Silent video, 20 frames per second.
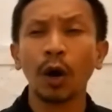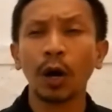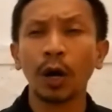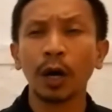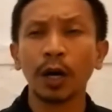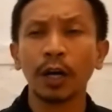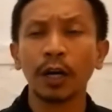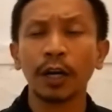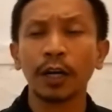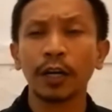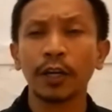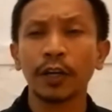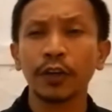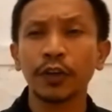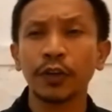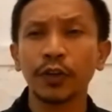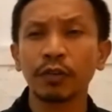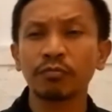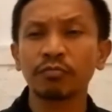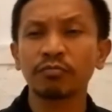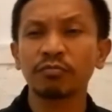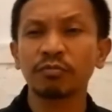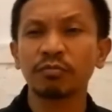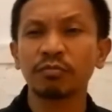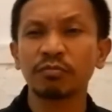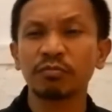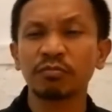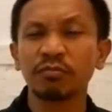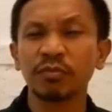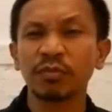or you
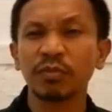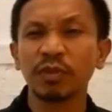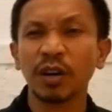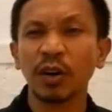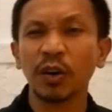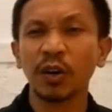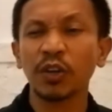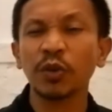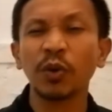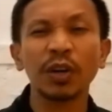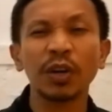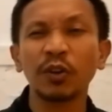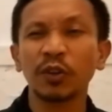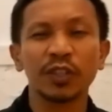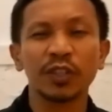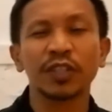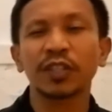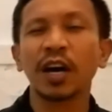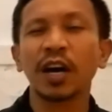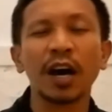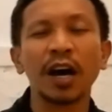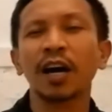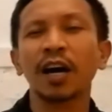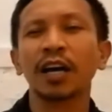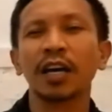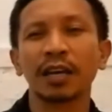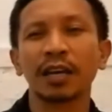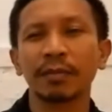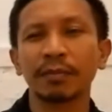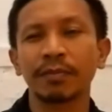are not the
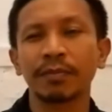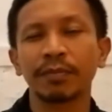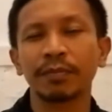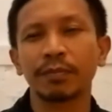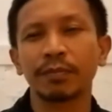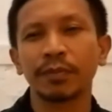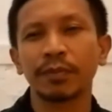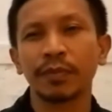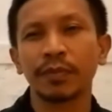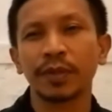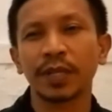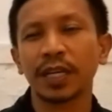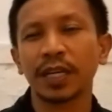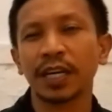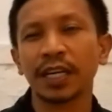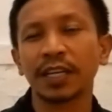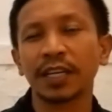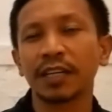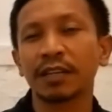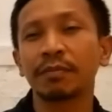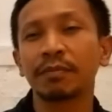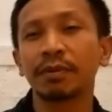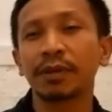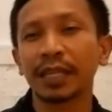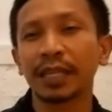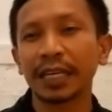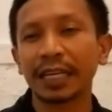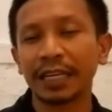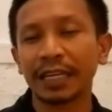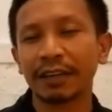type that I
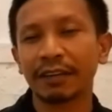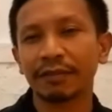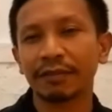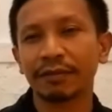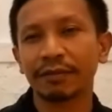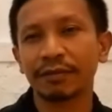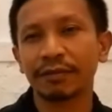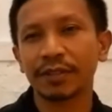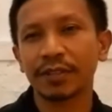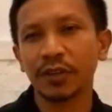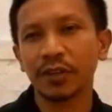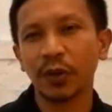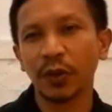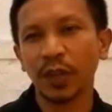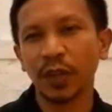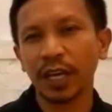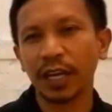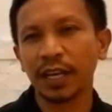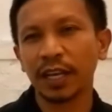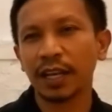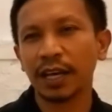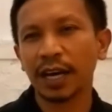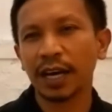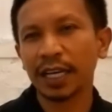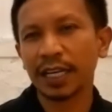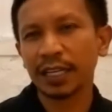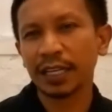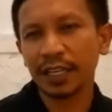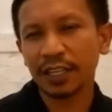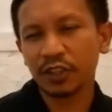can believe. So
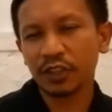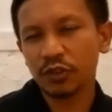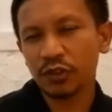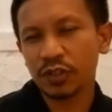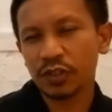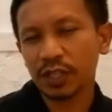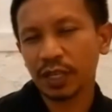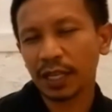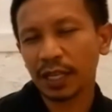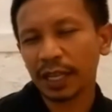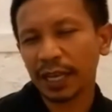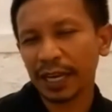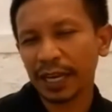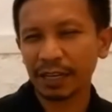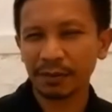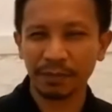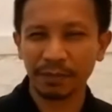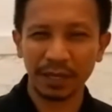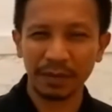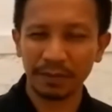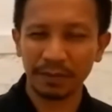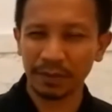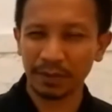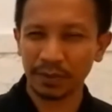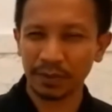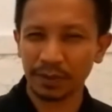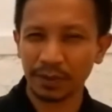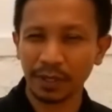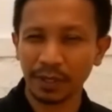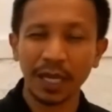then I need to select
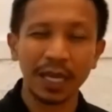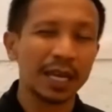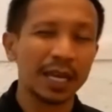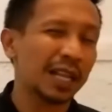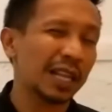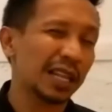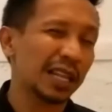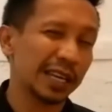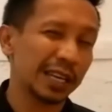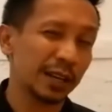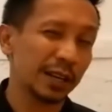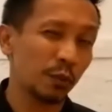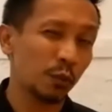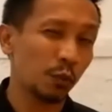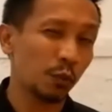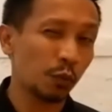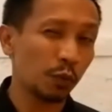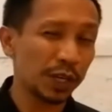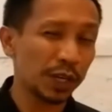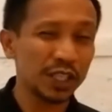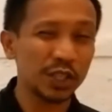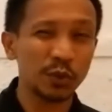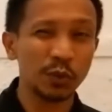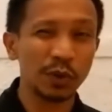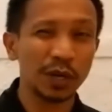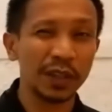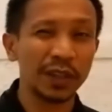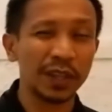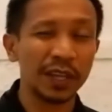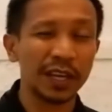people, like
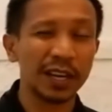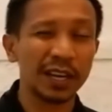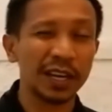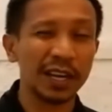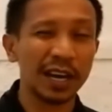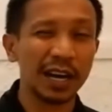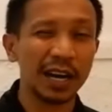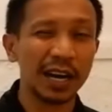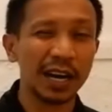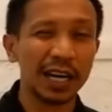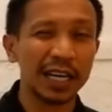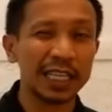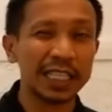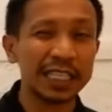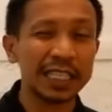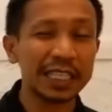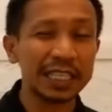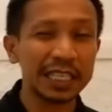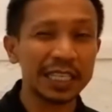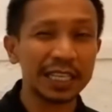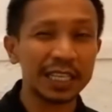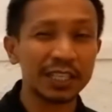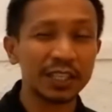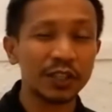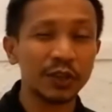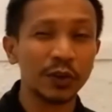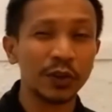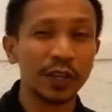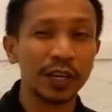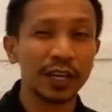which one that I
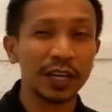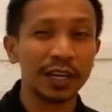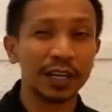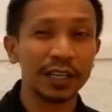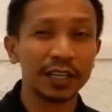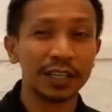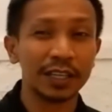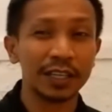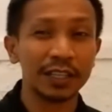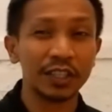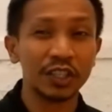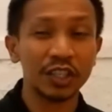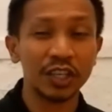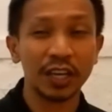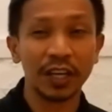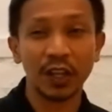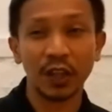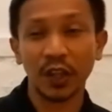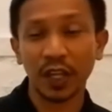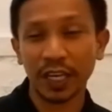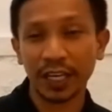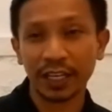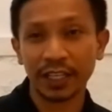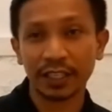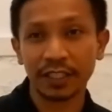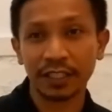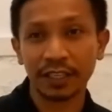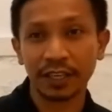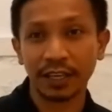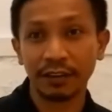need, so then I can share
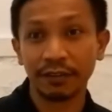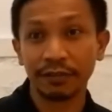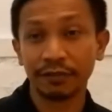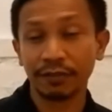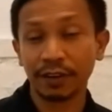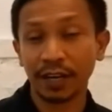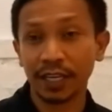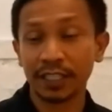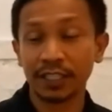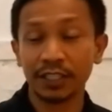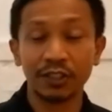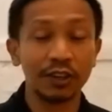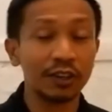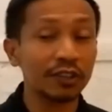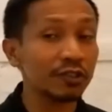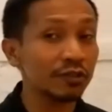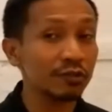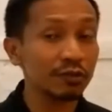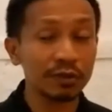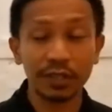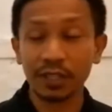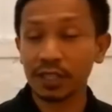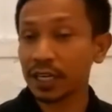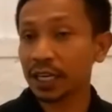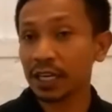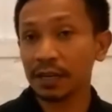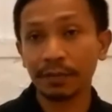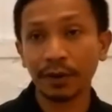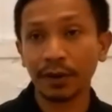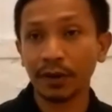things. If I don't
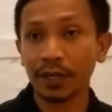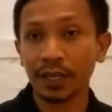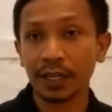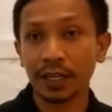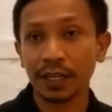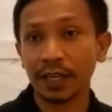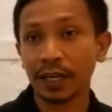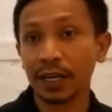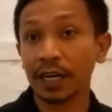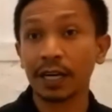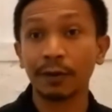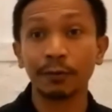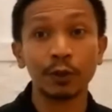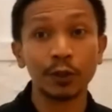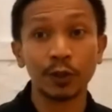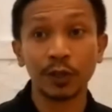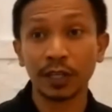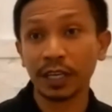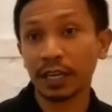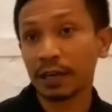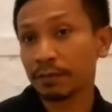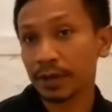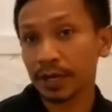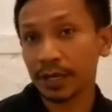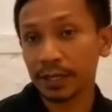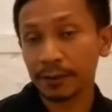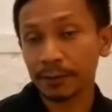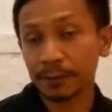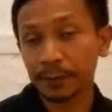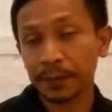trust anybody, then I will
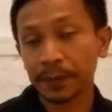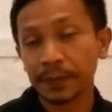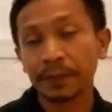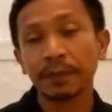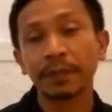keep it